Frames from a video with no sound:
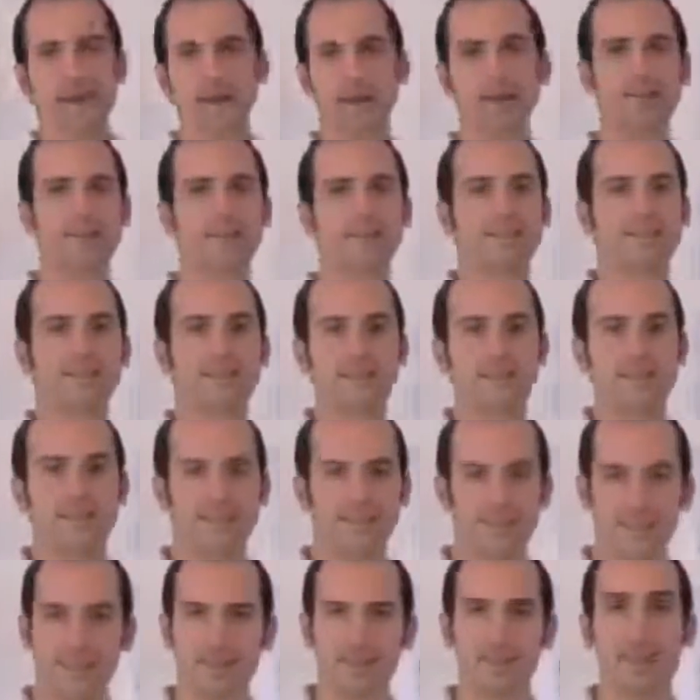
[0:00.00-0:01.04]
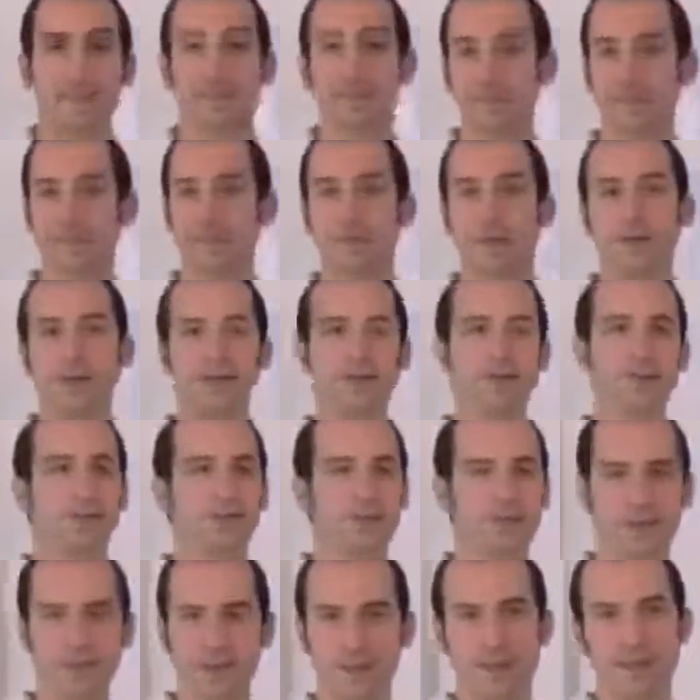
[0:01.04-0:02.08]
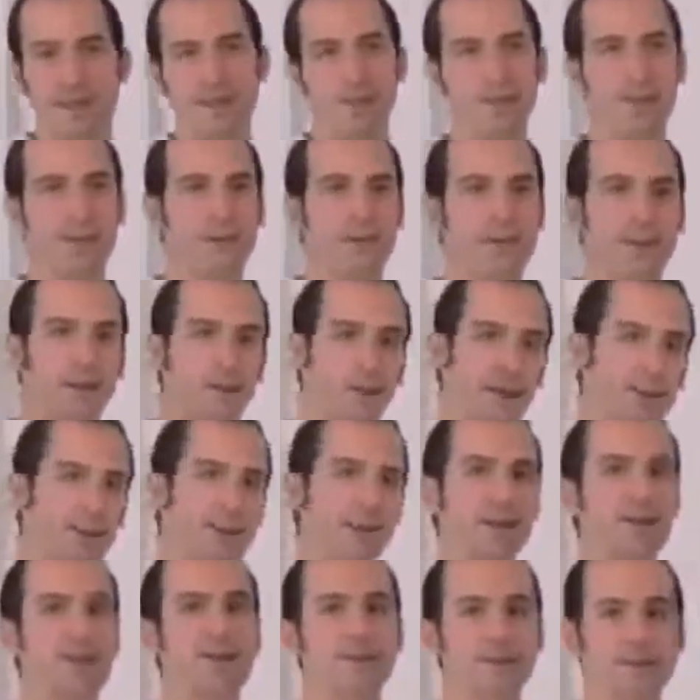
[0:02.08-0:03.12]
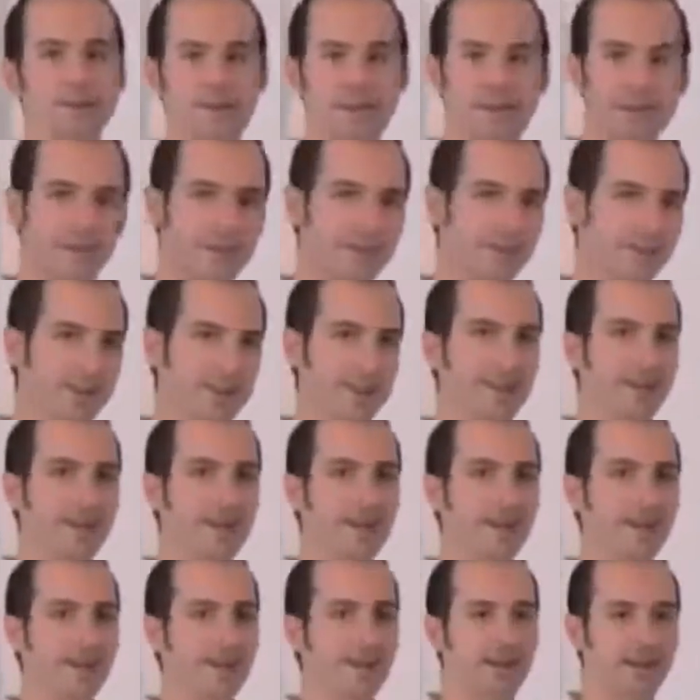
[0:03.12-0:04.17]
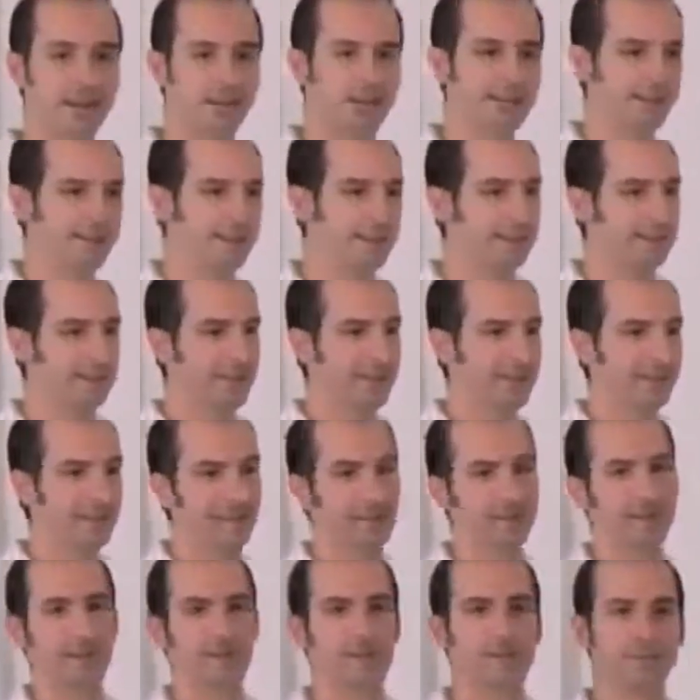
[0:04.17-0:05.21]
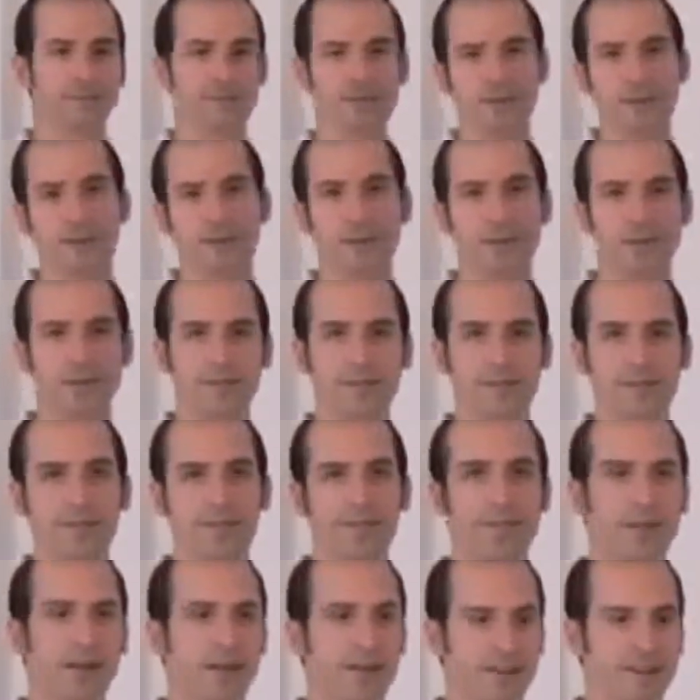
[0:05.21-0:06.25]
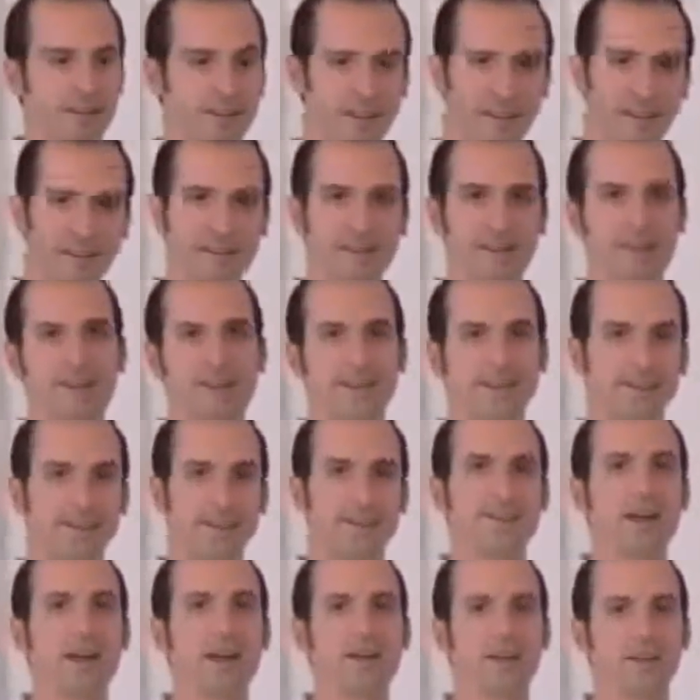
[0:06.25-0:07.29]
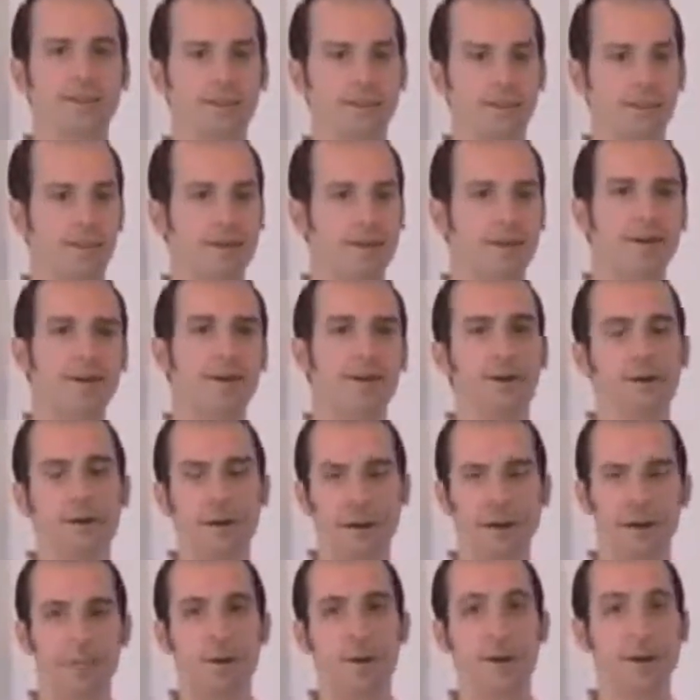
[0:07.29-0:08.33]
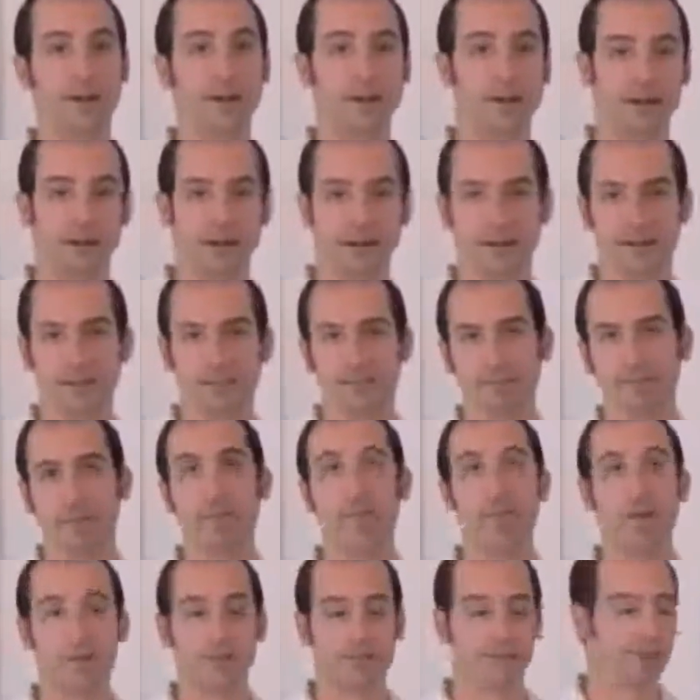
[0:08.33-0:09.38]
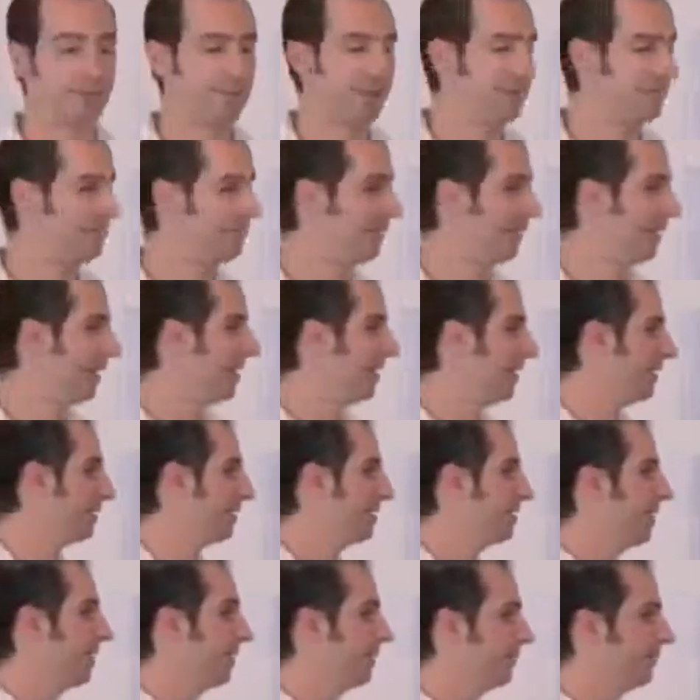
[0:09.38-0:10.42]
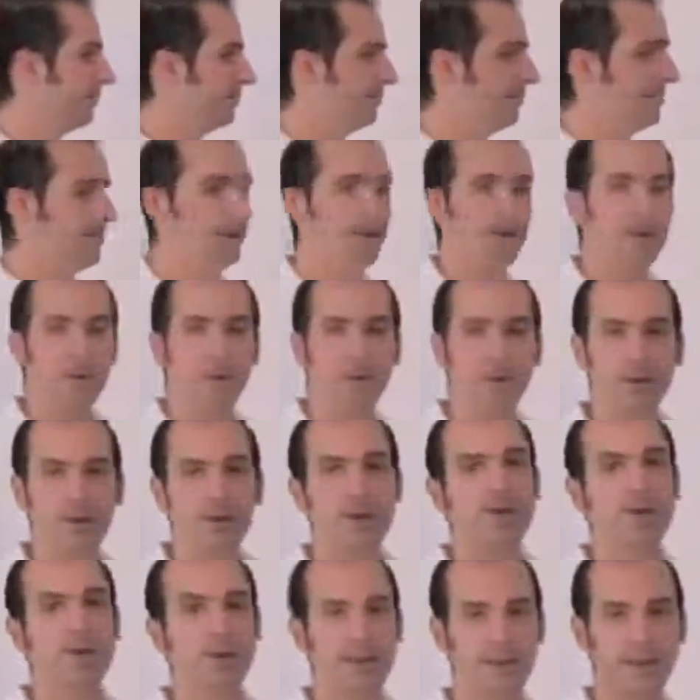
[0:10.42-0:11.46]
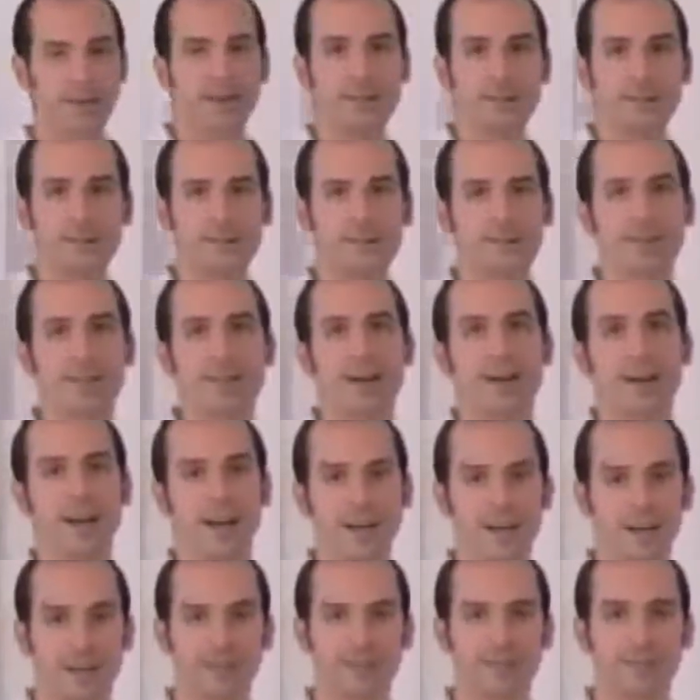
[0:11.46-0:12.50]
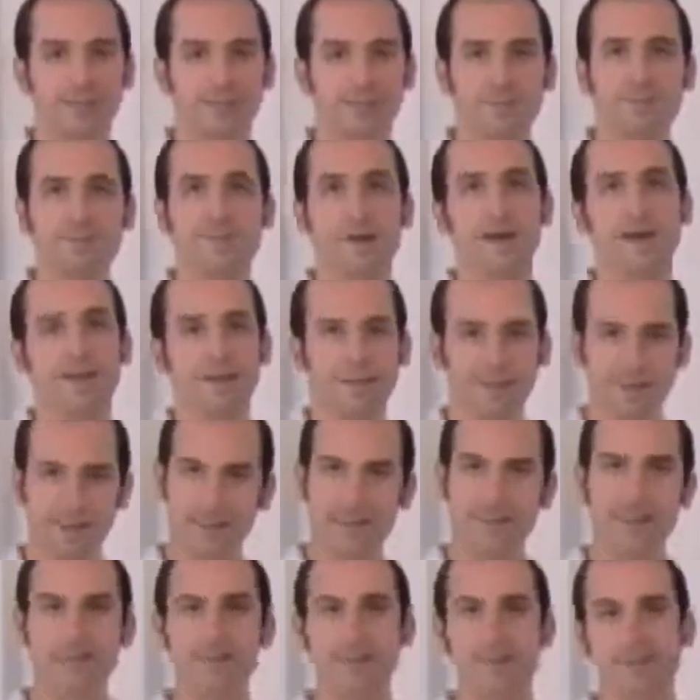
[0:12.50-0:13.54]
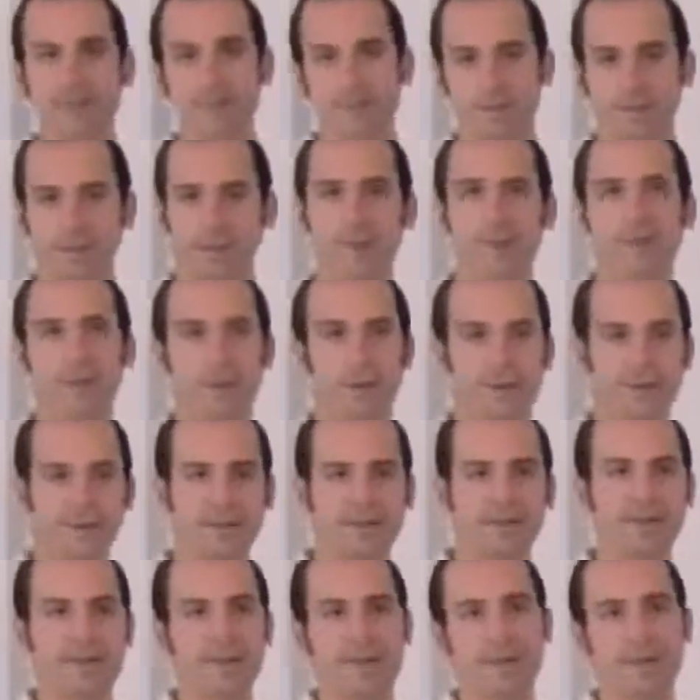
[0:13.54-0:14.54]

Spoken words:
Obviously, these things are situational, depending on whether that might be a newsletter, a situational email, a sales email, or a marketing and promotion email. So, we're going to try to keep this on a high level, but give you the good points